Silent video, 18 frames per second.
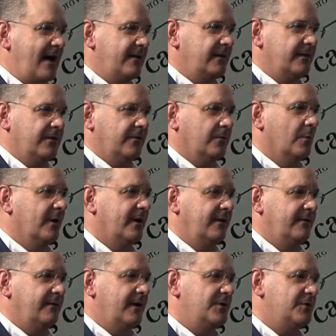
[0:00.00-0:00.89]
how did this
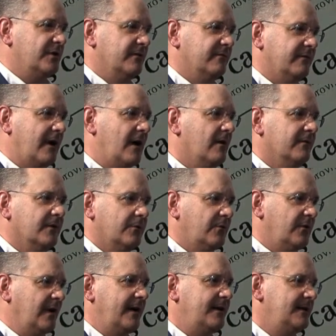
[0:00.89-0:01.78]
organization evolve?
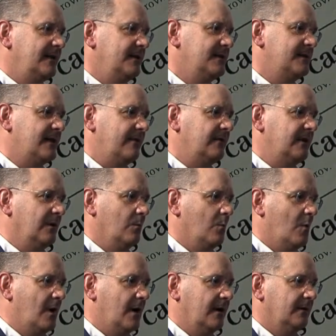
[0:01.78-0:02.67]
It's
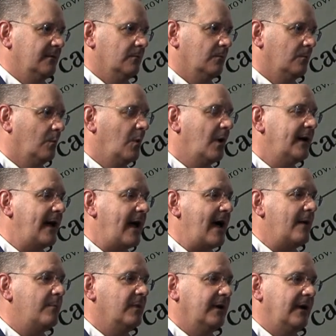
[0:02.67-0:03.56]
1971. What
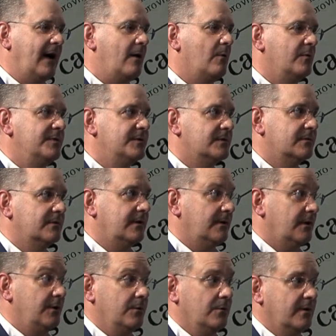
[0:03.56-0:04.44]
happened? How was
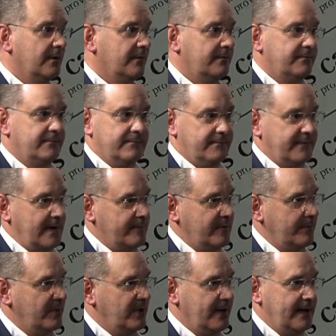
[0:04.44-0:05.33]
CUGA
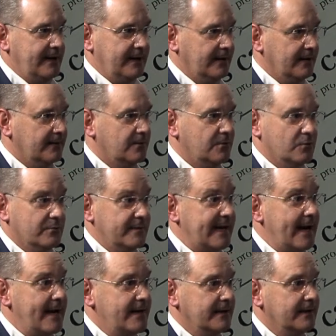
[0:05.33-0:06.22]
Family Planning
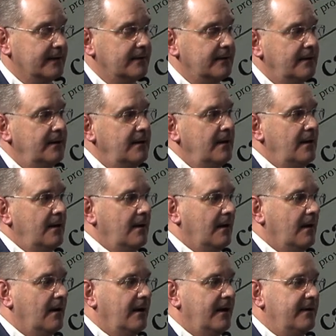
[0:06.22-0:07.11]
created?
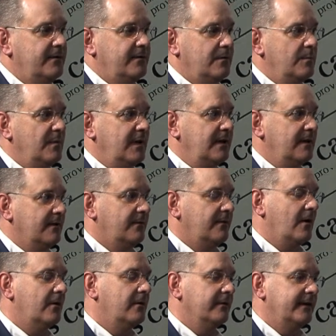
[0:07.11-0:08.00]
And to me,
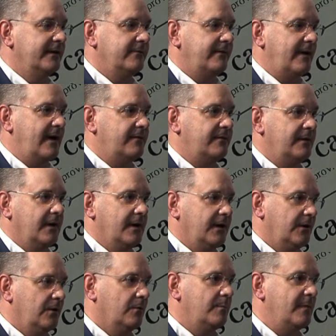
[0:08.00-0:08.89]
that's utterly
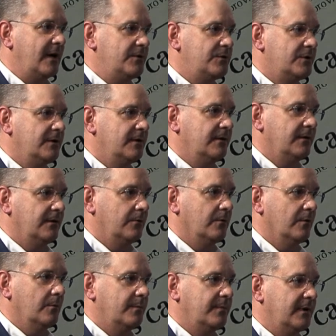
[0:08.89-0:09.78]
fascinating. You had mentioned a
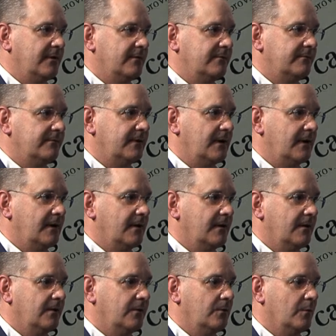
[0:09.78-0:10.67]
group
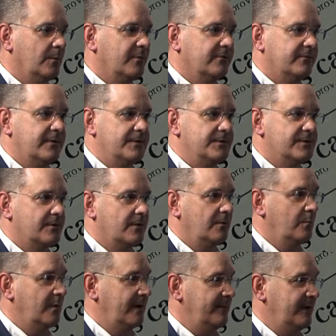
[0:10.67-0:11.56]
of
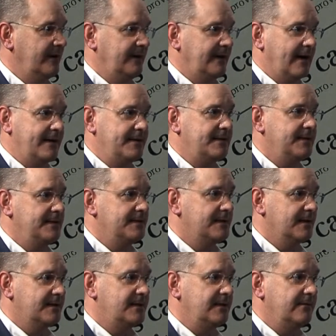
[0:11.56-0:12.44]
concerned women in
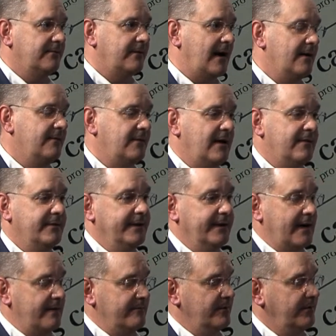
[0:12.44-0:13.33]
1965
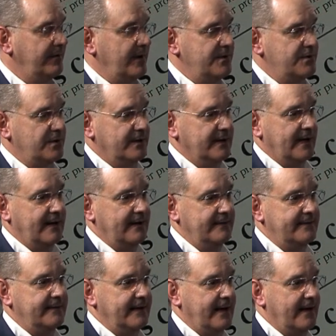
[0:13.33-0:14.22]
having conversation,
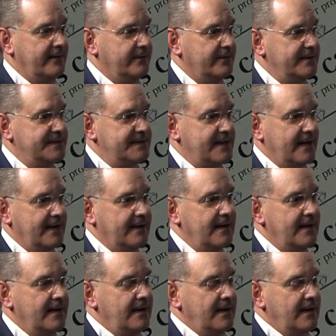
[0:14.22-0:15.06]
getting together and saying,